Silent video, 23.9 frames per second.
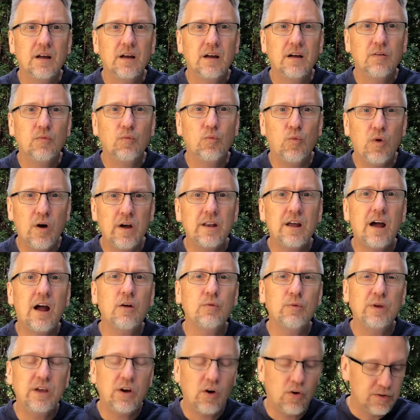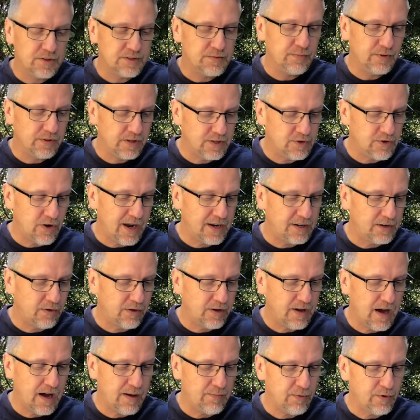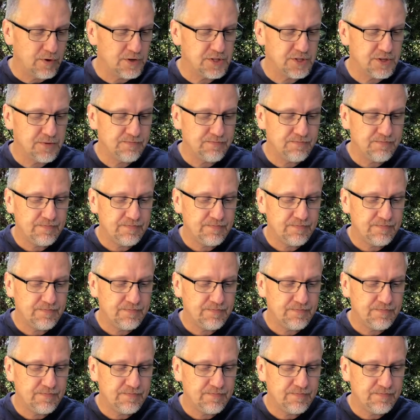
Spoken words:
What are we ultimately trying to accomplish?